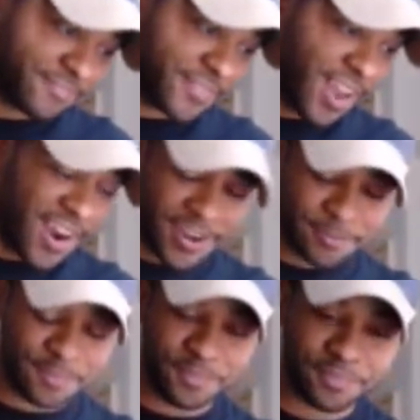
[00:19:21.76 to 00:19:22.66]
Alright,
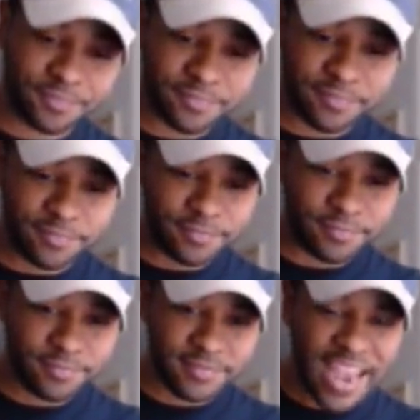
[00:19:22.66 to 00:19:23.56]

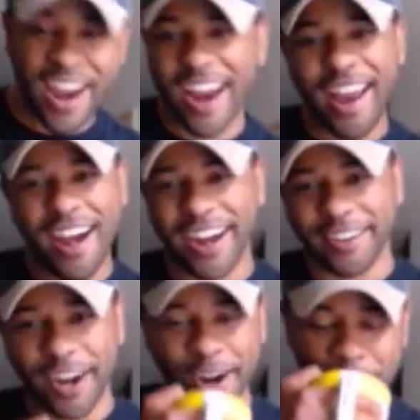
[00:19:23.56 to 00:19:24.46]

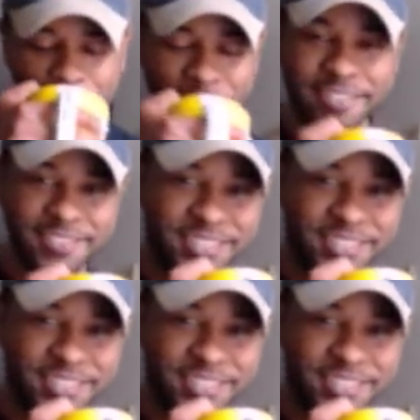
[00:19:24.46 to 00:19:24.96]
I'm done.